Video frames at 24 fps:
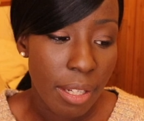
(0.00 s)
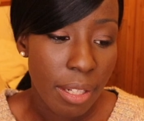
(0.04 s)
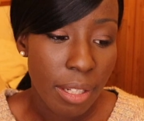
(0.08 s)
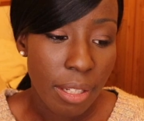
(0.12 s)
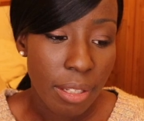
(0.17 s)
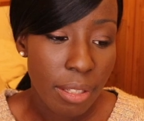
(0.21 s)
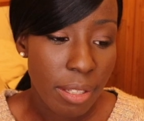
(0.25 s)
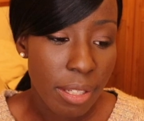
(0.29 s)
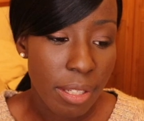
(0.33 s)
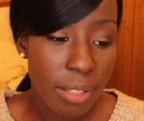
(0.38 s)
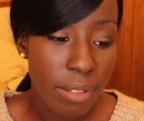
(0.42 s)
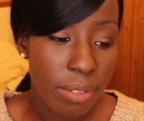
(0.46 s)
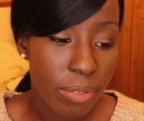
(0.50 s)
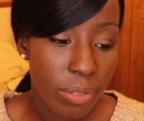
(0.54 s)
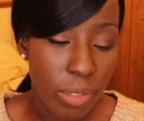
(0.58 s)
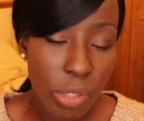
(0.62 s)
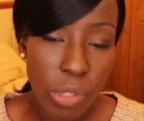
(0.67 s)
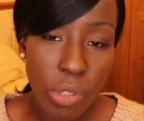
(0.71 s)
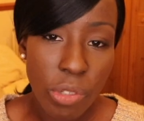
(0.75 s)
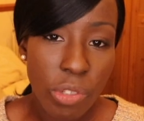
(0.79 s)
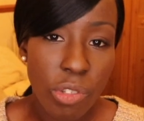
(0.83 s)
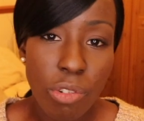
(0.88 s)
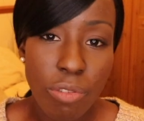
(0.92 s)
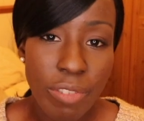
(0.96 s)
lots of
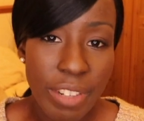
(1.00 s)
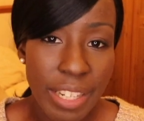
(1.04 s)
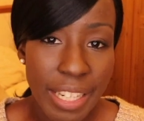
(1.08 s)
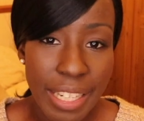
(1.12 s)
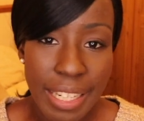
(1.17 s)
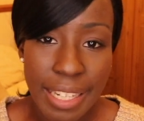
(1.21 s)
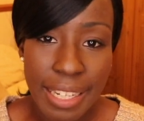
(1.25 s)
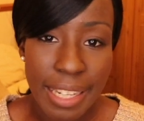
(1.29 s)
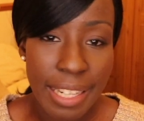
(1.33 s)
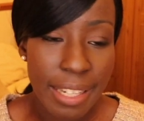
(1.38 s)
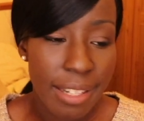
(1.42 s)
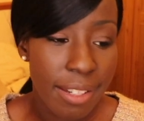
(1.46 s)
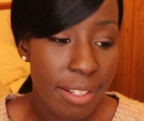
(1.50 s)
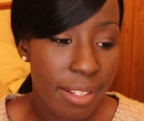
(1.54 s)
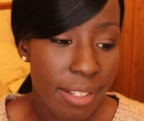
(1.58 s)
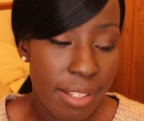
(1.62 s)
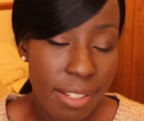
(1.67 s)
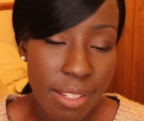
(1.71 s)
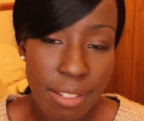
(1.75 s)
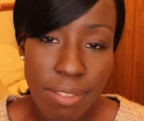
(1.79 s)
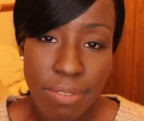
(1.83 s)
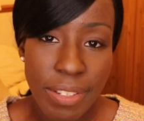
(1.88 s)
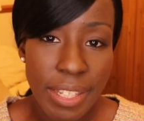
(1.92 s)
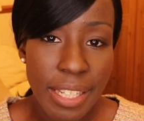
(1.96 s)
cutlery and
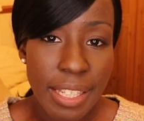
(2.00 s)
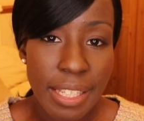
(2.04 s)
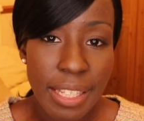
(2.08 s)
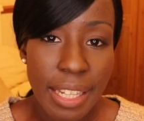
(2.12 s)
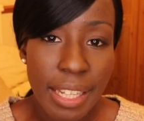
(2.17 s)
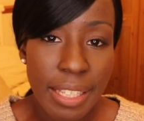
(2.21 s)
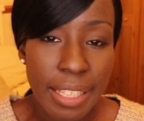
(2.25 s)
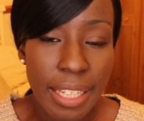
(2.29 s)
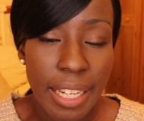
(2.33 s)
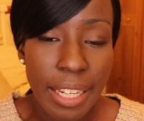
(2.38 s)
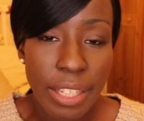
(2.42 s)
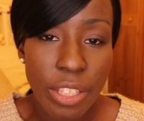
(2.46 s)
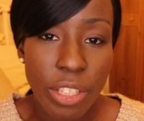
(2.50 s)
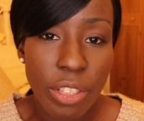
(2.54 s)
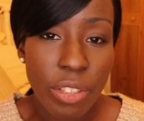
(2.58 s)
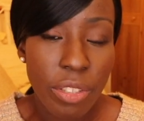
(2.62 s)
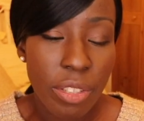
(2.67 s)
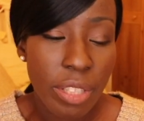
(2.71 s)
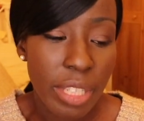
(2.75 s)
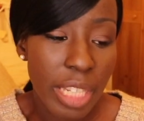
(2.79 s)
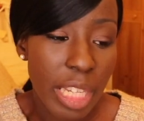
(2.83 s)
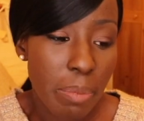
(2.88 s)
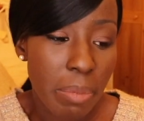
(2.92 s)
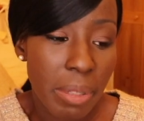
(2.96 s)
linens and things like that. You
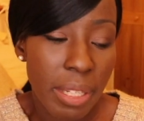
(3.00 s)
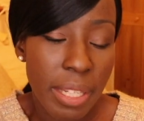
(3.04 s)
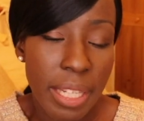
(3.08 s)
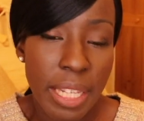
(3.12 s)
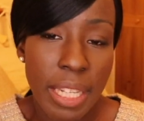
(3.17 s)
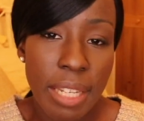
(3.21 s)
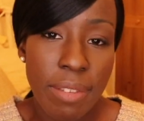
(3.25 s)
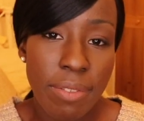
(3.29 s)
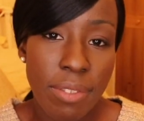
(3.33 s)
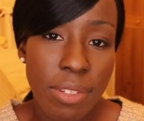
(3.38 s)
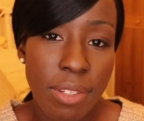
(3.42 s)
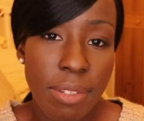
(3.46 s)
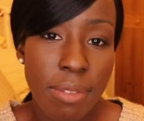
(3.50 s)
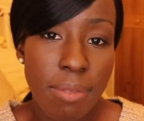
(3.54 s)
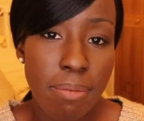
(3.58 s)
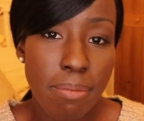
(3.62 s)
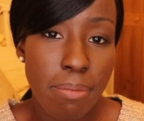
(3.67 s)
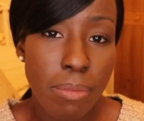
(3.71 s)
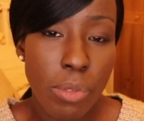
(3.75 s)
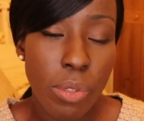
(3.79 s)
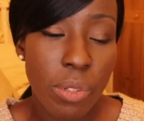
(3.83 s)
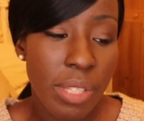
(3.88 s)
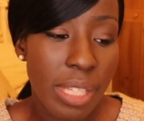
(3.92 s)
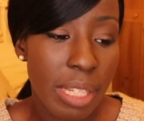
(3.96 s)
could keep it even
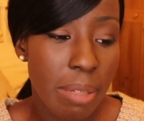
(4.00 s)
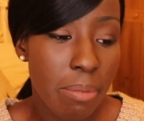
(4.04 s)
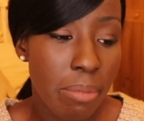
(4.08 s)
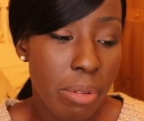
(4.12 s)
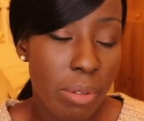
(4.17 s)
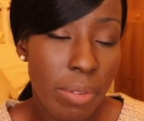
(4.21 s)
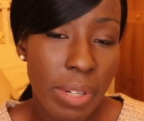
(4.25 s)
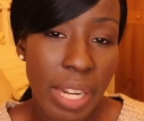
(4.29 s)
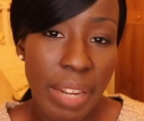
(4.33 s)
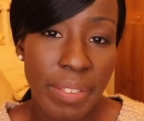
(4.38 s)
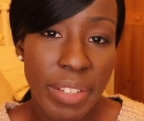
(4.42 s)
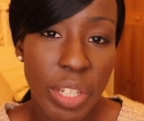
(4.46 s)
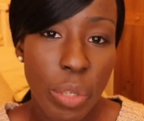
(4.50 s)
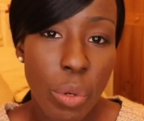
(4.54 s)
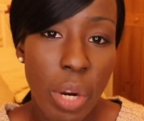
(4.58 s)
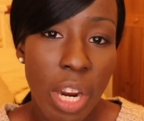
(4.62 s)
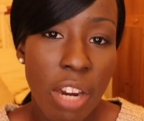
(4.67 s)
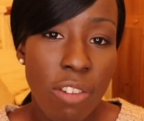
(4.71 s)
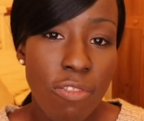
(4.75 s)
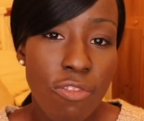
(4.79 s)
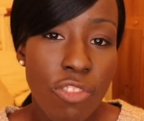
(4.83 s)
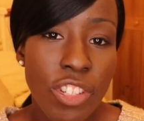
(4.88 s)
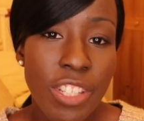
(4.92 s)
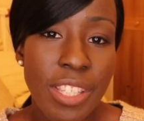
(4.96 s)
more simple, have it
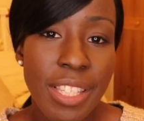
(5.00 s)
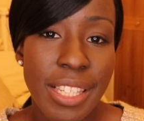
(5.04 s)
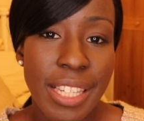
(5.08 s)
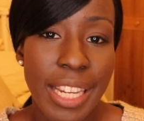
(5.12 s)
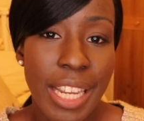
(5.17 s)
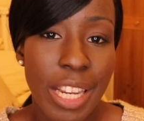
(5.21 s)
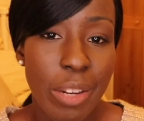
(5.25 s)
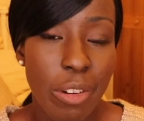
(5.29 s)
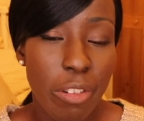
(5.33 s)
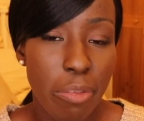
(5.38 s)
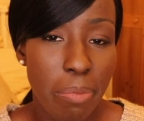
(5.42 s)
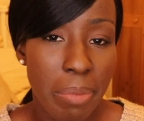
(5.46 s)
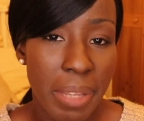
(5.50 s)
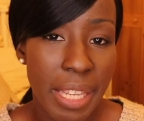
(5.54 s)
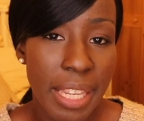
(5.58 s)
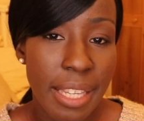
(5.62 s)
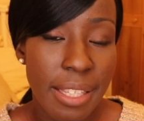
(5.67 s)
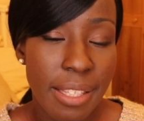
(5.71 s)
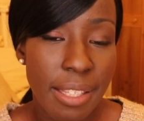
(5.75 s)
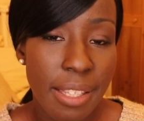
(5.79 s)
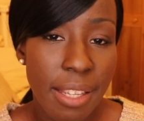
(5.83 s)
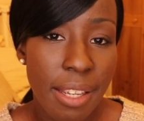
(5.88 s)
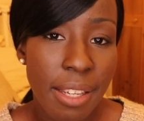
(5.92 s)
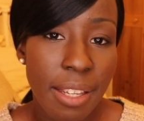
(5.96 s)
quite rustic with
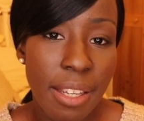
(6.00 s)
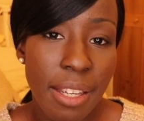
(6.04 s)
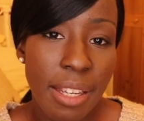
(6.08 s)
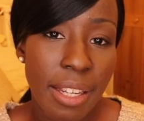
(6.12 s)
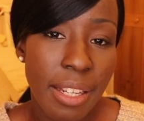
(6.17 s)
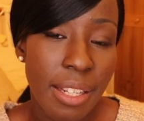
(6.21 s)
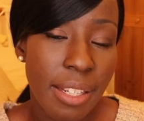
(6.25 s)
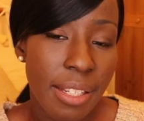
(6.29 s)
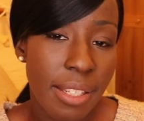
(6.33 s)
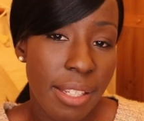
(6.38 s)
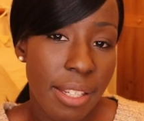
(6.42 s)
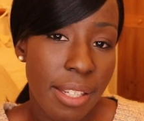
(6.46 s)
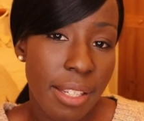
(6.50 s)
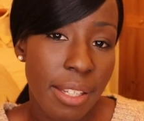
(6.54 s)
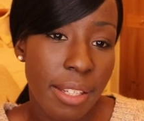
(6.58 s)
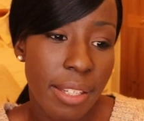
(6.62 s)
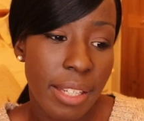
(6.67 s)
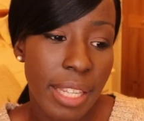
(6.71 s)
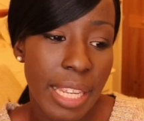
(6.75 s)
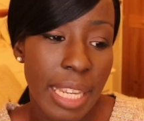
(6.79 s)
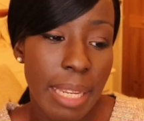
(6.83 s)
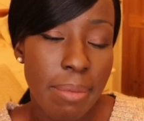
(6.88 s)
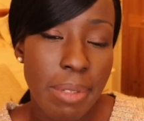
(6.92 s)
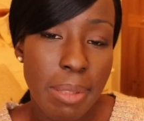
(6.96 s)
pizza to
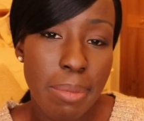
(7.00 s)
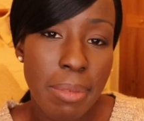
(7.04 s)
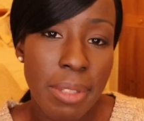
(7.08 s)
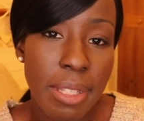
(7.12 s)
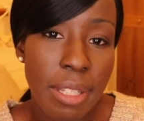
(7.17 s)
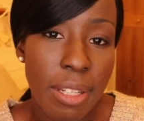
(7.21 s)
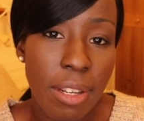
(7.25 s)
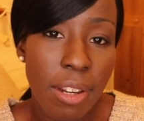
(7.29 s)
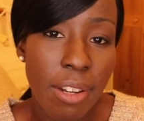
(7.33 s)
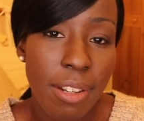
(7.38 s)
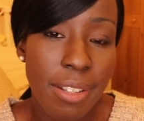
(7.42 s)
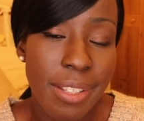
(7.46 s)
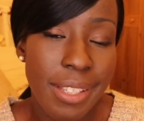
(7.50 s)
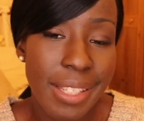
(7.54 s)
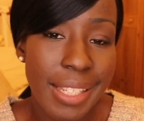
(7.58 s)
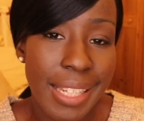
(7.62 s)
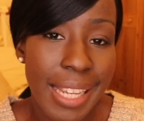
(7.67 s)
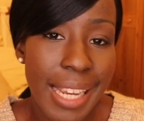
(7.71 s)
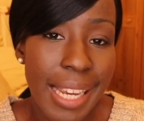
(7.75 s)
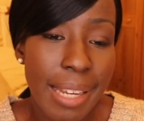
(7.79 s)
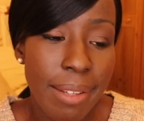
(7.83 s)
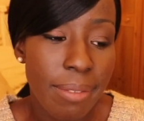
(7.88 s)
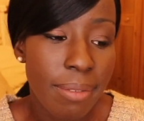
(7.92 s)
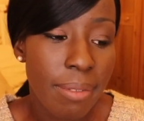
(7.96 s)
keep some of the costs
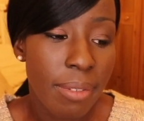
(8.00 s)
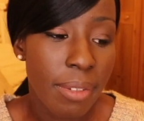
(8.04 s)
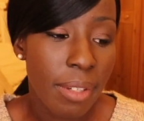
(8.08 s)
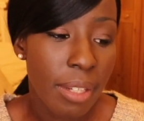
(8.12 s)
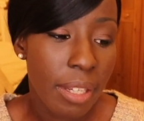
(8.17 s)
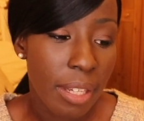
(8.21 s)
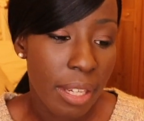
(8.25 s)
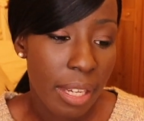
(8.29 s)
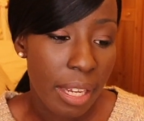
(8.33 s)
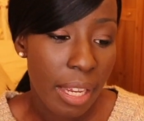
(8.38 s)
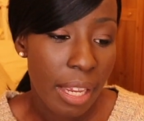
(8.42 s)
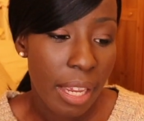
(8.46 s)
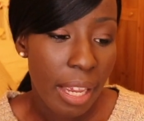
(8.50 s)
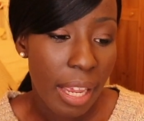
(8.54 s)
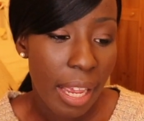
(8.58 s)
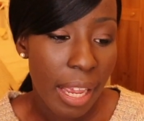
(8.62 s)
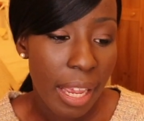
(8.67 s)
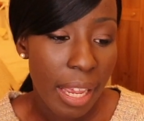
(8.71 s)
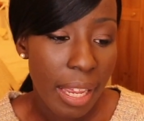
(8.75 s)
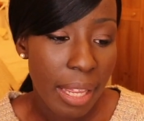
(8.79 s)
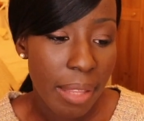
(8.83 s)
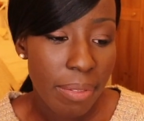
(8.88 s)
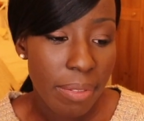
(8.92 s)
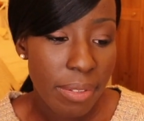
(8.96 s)
down.
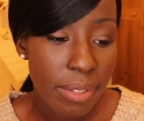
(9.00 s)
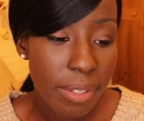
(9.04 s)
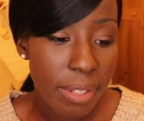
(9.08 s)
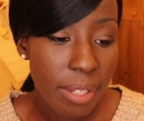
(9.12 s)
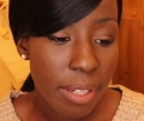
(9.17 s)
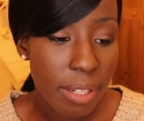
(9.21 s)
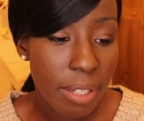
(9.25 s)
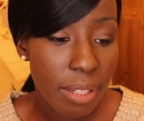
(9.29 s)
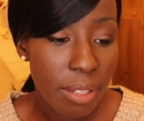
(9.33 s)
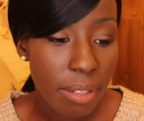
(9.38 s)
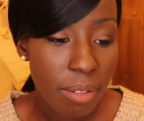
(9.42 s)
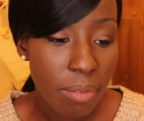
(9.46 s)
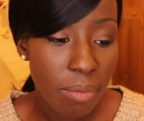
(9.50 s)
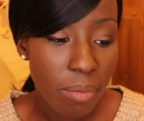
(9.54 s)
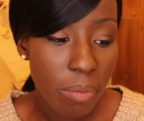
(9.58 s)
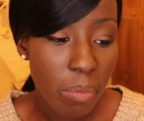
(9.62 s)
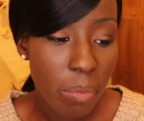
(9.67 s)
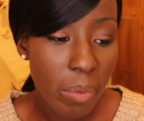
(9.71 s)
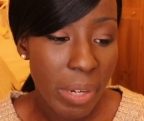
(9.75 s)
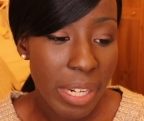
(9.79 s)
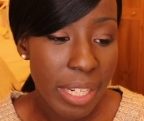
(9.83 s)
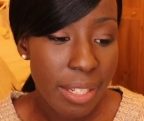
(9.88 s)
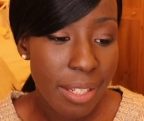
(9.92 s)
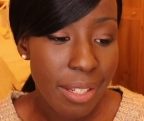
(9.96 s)
And
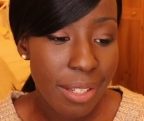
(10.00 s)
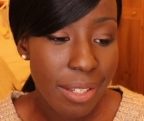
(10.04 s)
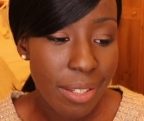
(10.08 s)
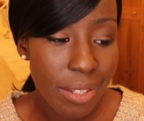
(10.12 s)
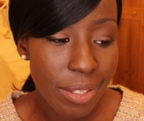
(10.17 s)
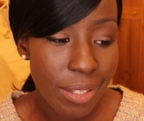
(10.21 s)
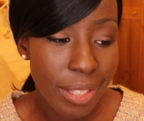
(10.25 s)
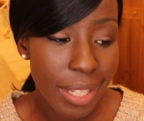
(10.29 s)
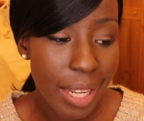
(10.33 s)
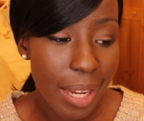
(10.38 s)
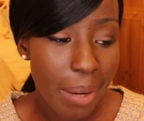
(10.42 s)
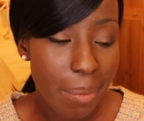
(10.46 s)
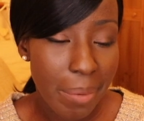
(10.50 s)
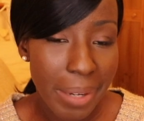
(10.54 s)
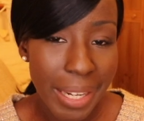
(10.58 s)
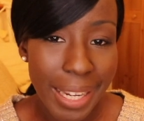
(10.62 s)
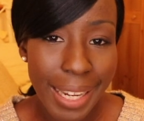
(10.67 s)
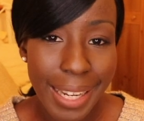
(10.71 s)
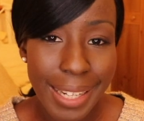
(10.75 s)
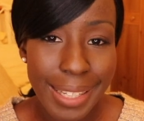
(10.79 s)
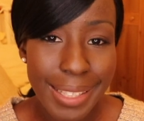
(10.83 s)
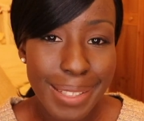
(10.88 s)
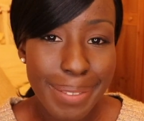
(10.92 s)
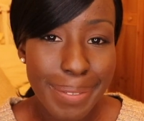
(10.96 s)
we didn't do that. We
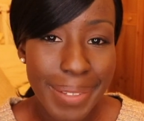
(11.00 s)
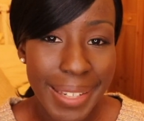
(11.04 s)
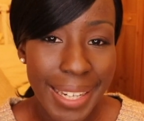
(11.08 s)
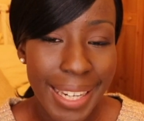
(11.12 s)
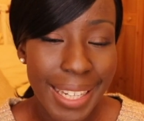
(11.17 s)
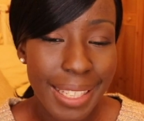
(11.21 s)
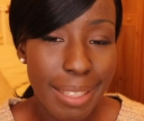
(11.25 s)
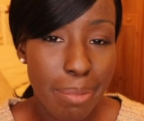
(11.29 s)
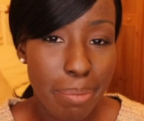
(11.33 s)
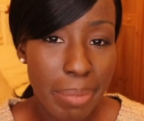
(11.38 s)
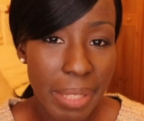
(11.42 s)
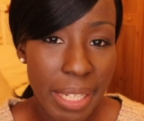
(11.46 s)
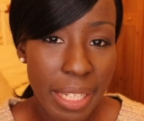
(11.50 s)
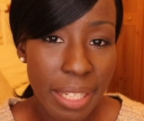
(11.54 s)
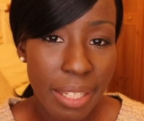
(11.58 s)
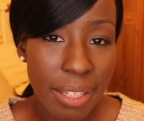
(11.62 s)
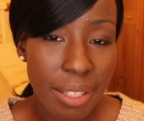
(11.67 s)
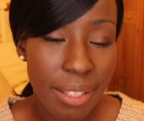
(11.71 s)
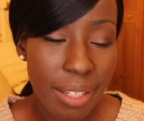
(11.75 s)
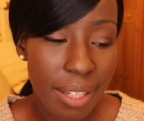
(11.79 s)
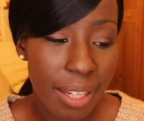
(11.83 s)
had a big